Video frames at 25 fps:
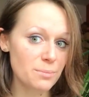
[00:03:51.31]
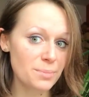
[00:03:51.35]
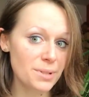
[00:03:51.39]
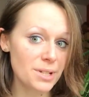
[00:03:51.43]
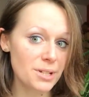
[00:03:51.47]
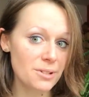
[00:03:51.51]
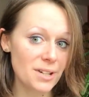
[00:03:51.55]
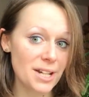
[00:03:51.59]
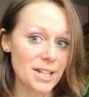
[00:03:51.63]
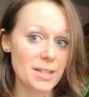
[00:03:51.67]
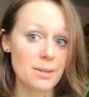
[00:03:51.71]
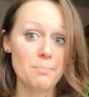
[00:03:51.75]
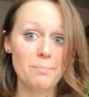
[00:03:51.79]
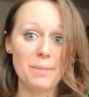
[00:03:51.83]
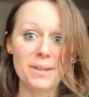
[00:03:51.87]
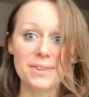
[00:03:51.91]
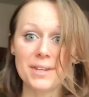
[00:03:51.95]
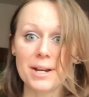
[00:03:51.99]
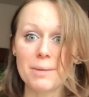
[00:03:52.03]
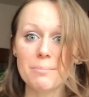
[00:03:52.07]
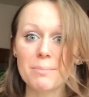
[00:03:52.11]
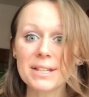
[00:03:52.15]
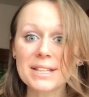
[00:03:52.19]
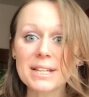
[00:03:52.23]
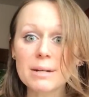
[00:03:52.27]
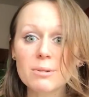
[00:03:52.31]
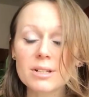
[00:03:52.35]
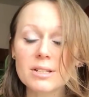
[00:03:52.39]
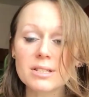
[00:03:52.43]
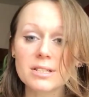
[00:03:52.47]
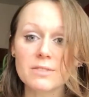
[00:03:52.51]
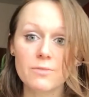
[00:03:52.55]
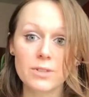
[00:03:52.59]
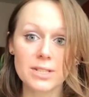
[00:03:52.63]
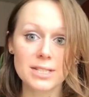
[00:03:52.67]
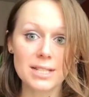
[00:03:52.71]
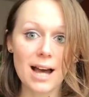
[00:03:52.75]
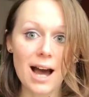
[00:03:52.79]
period, but their
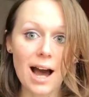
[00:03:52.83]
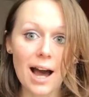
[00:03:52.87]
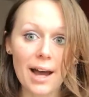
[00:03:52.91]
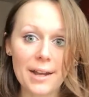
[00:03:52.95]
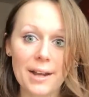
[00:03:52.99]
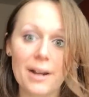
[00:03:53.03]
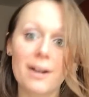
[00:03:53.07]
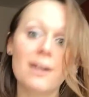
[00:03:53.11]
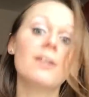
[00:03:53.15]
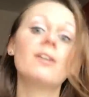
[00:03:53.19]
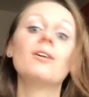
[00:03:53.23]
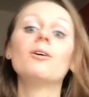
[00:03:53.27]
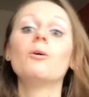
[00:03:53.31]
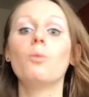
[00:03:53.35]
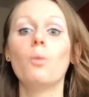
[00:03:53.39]
metabolism was higher.